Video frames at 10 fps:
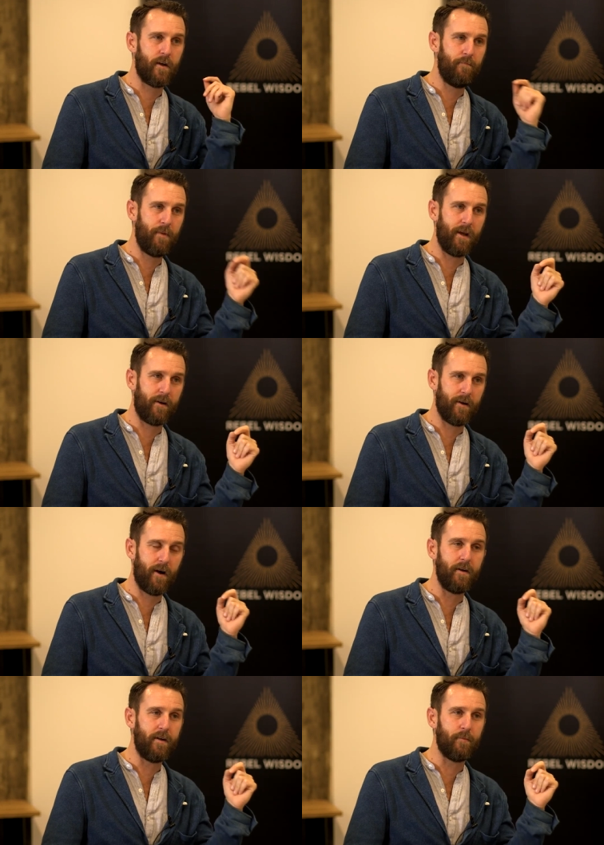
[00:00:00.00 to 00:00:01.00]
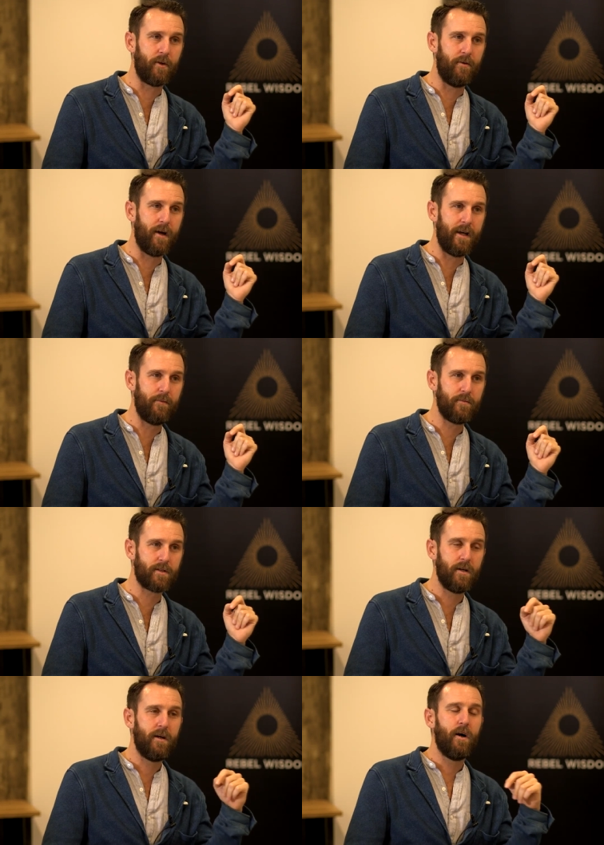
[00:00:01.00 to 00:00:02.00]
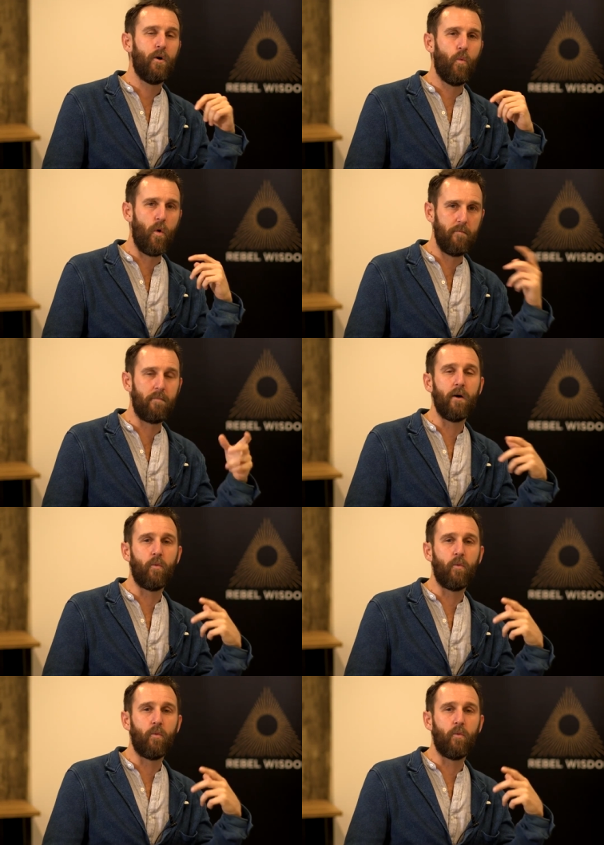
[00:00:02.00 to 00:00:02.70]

like big IDW names, one by